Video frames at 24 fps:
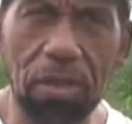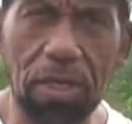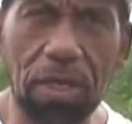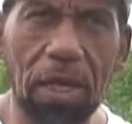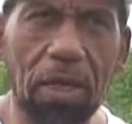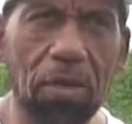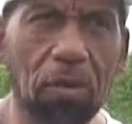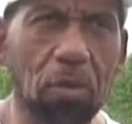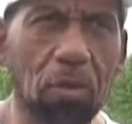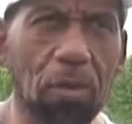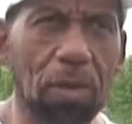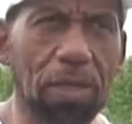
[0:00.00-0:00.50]

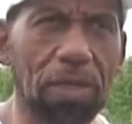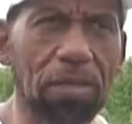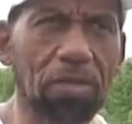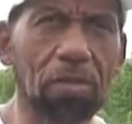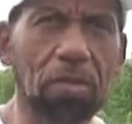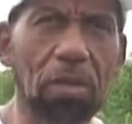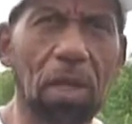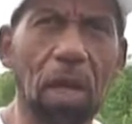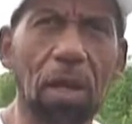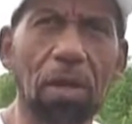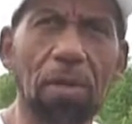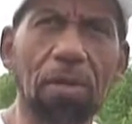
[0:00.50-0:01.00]
The other one
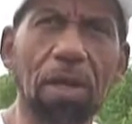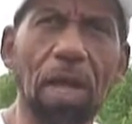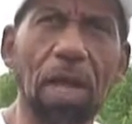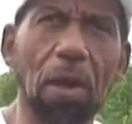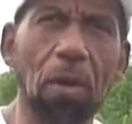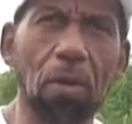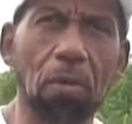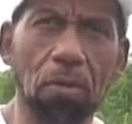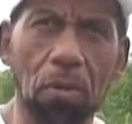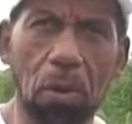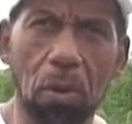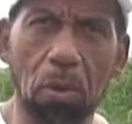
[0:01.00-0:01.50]
is a
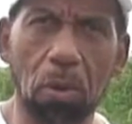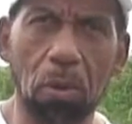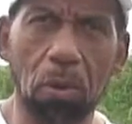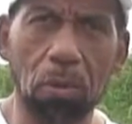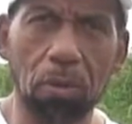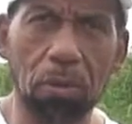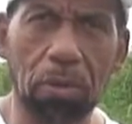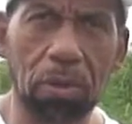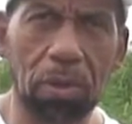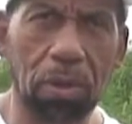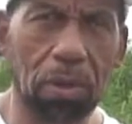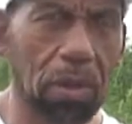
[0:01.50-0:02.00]
narrow
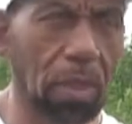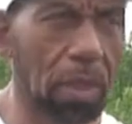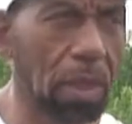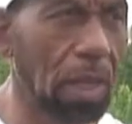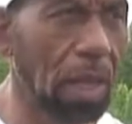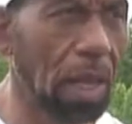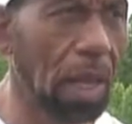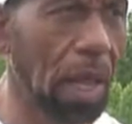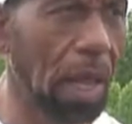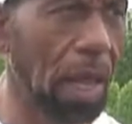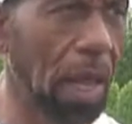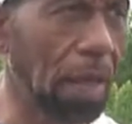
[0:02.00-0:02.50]
road
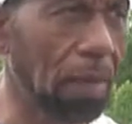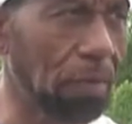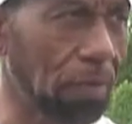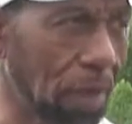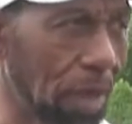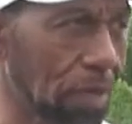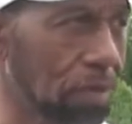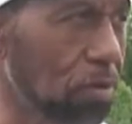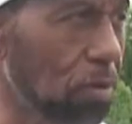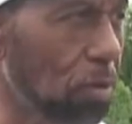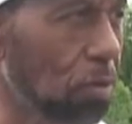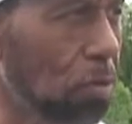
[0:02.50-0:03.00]
and
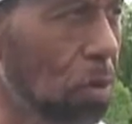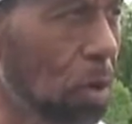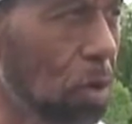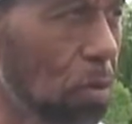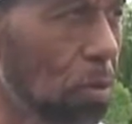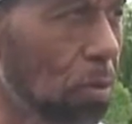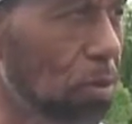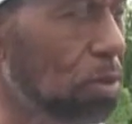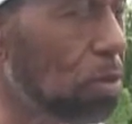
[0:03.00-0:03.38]
that's the road